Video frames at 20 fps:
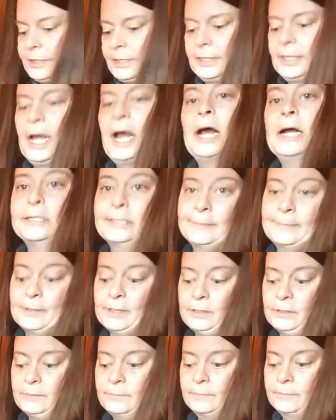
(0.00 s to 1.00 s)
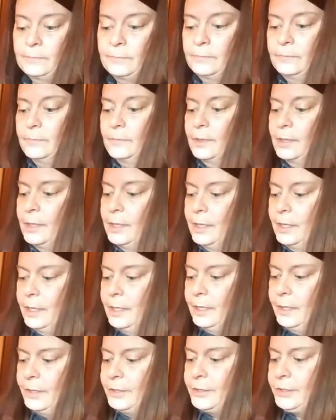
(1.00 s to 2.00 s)
in the hospital.
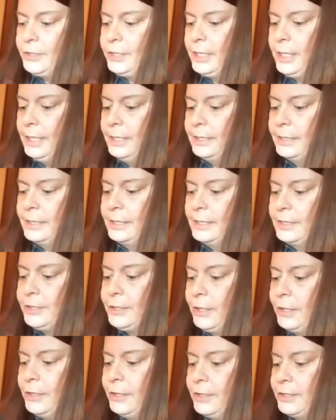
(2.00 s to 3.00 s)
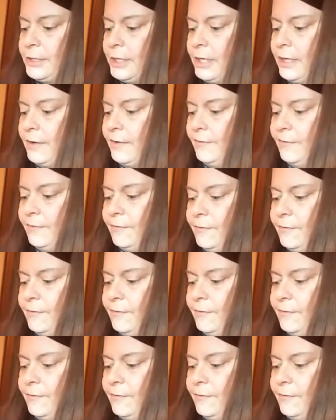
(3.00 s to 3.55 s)
She is in charge of